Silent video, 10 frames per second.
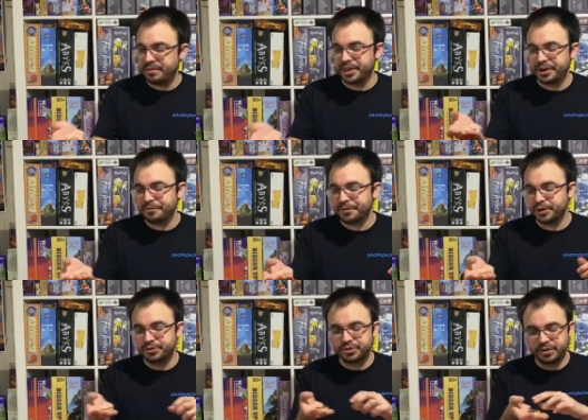They don't feel
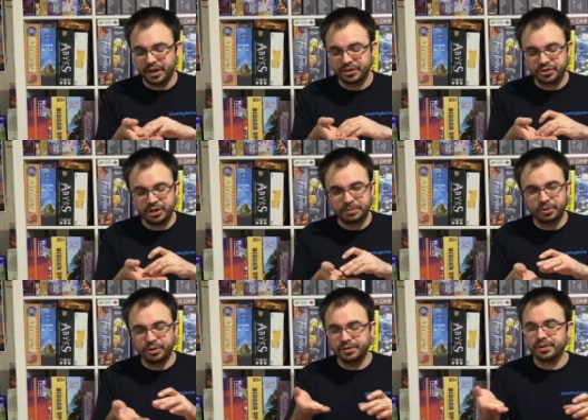like cheap
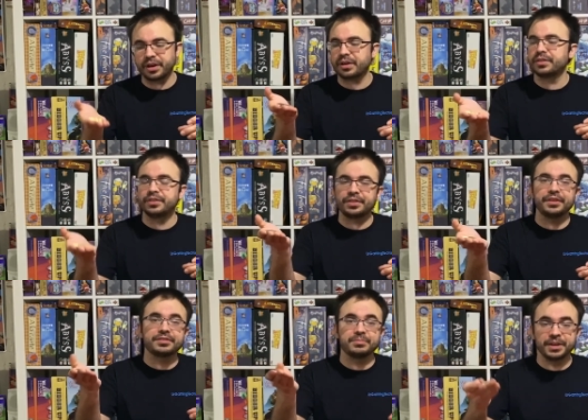coins. Like this has
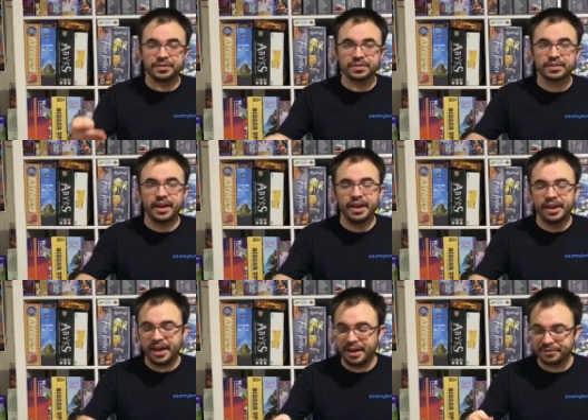some nice
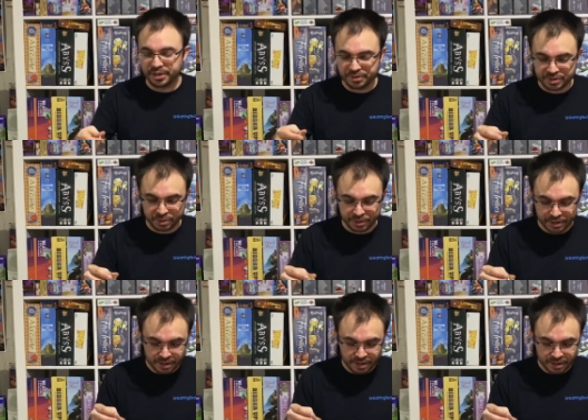heftiness to it.